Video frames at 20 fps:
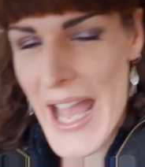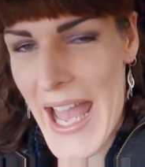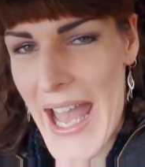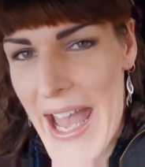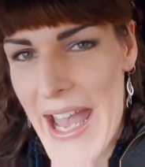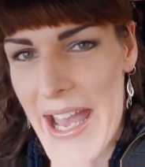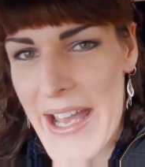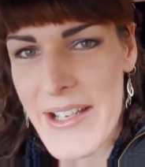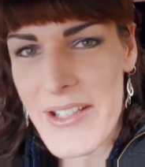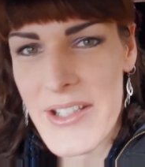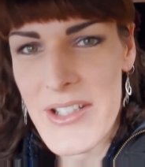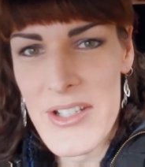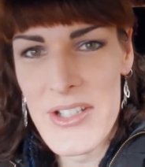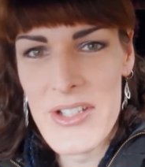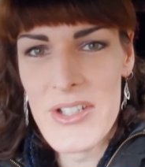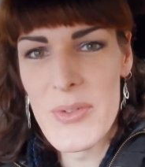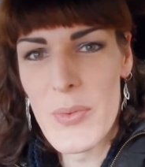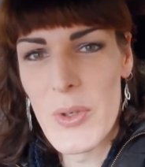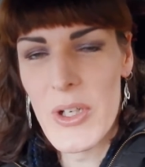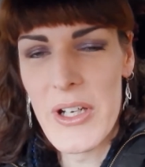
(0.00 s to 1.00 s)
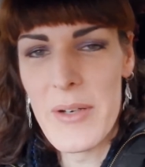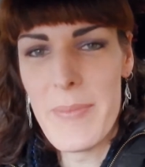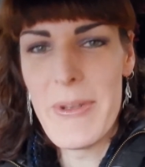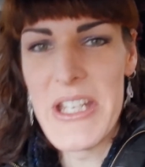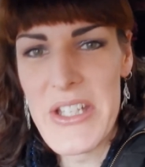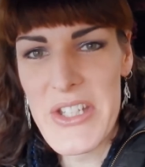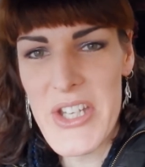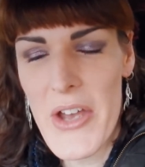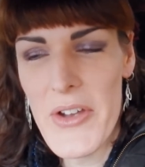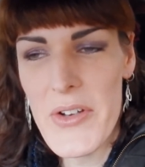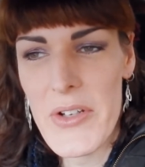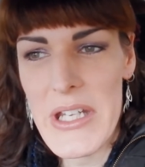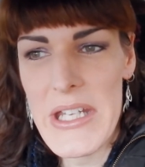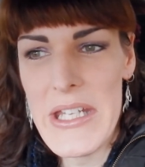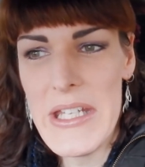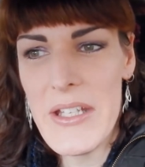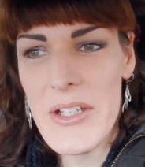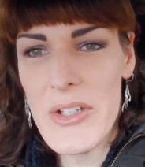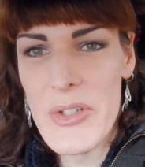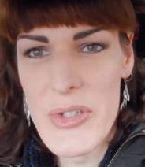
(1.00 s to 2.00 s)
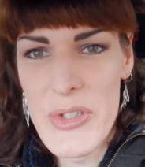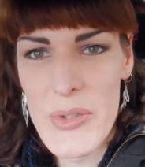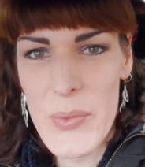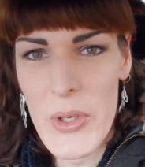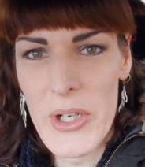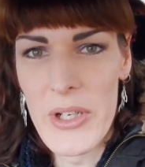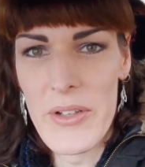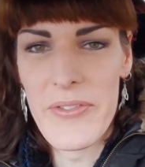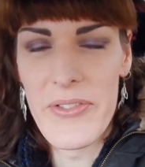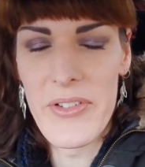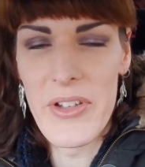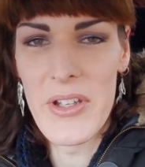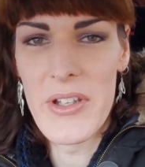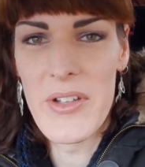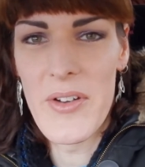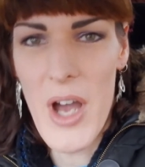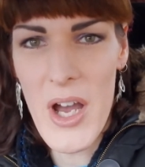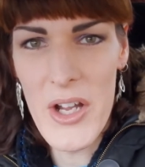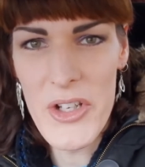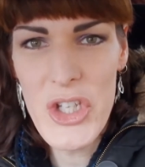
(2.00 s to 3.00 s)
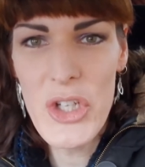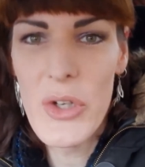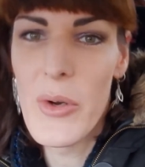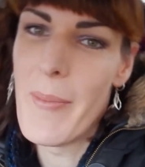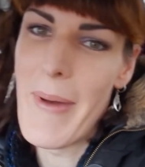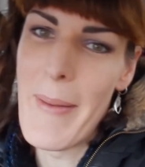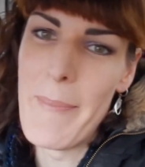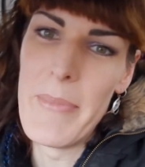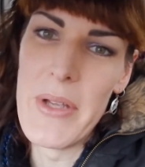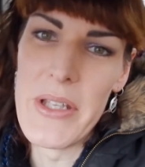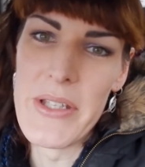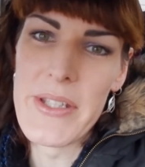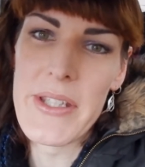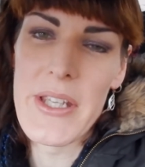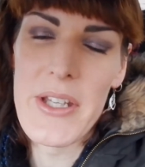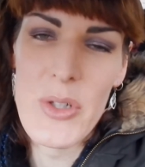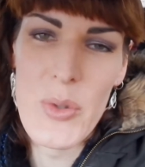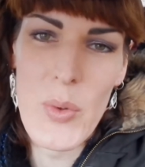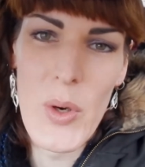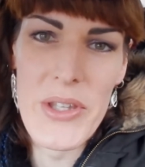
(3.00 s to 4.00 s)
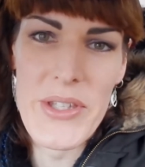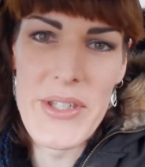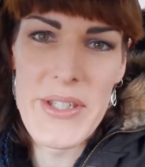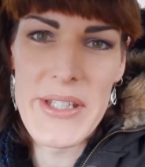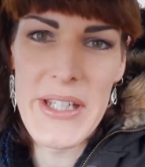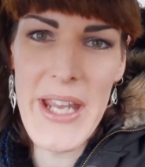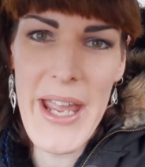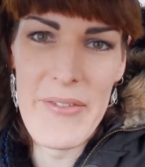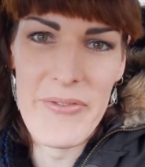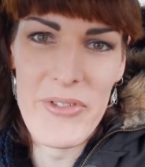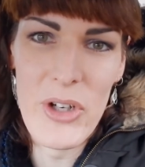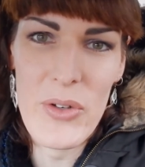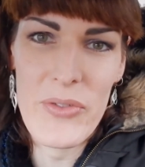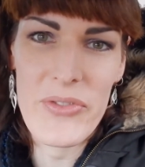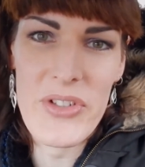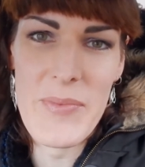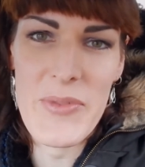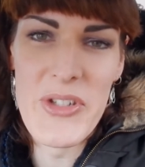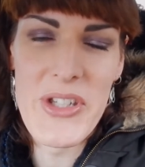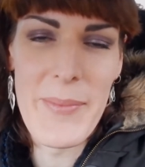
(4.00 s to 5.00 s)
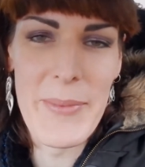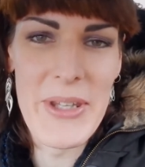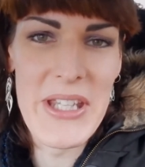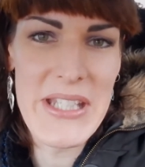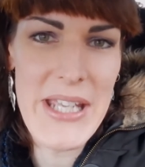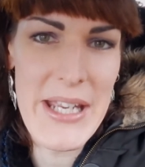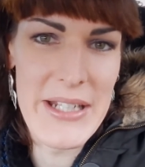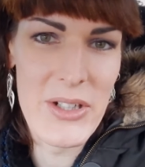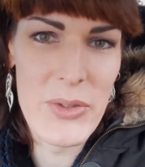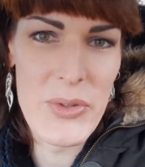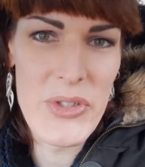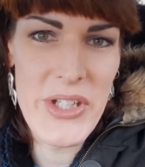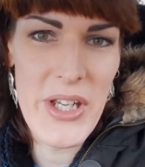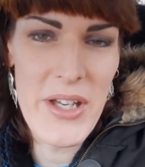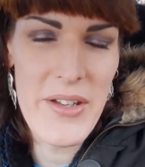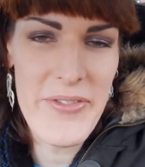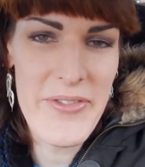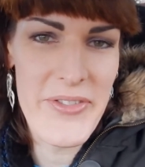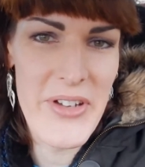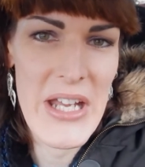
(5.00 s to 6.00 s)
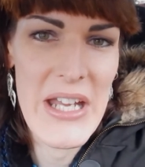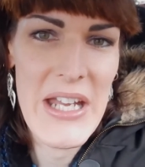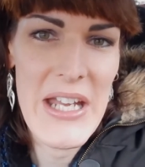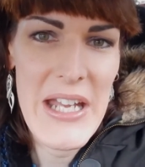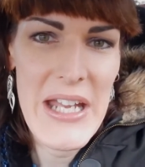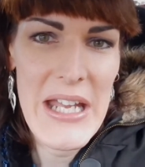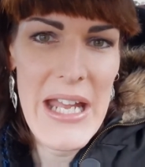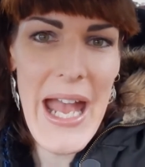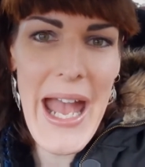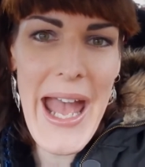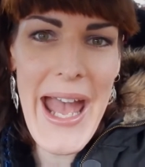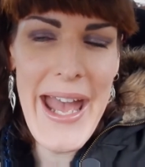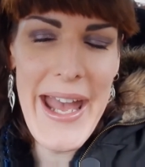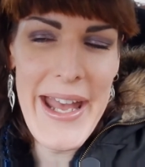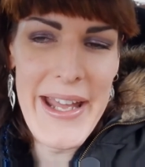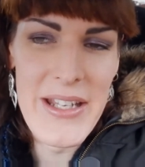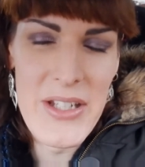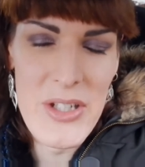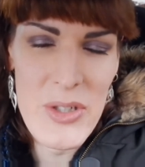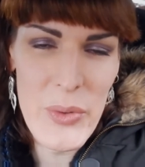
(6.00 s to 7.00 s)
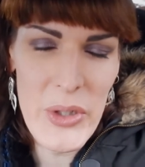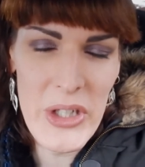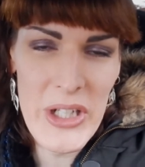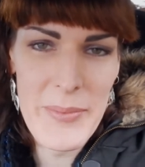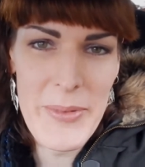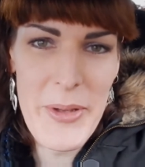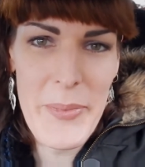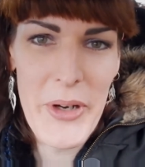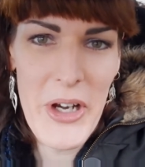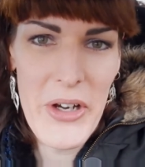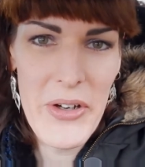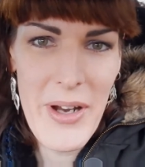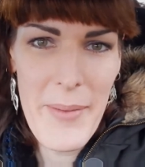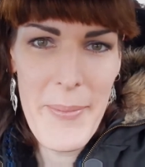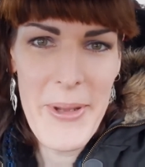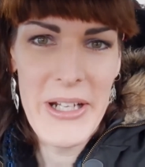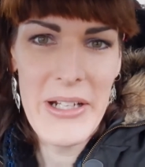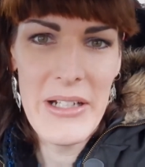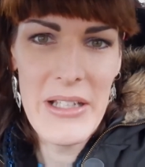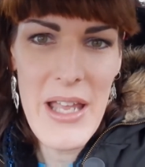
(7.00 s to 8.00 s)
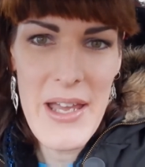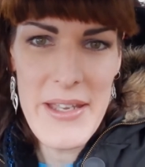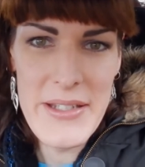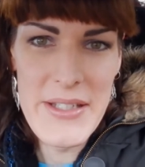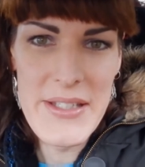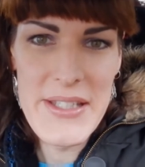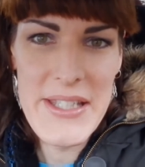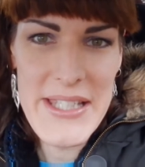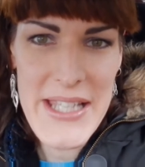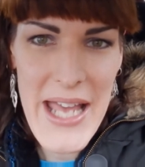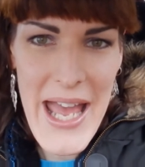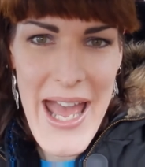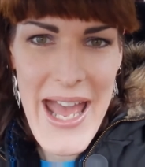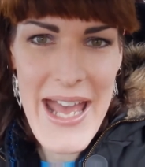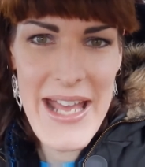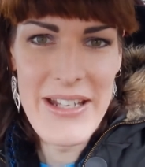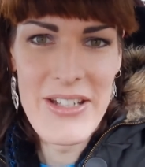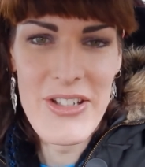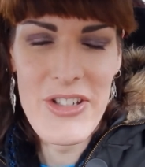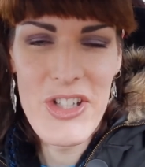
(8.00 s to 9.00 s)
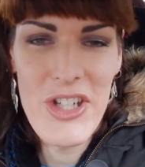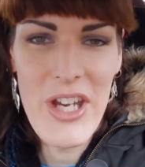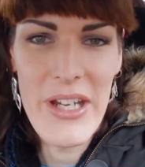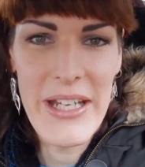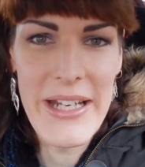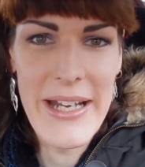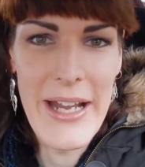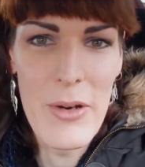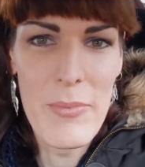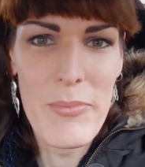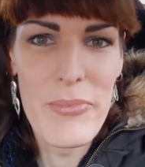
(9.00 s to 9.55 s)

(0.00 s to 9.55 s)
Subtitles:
and we're going to meet Tony, who's one of our newer members who wants to get involved in some of the technical stuff, and we're going to be programming lights and checking out